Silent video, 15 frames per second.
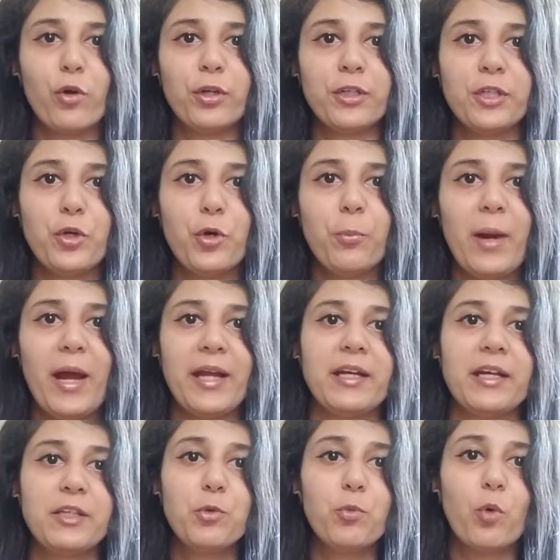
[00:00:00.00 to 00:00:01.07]
on in your mind
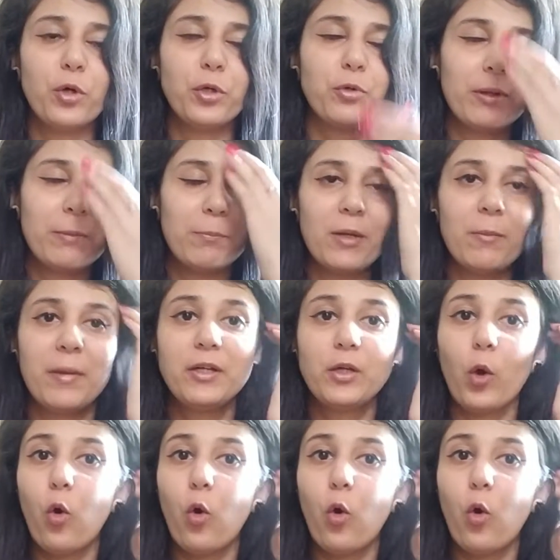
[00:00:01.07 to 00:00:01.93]
and you want to implement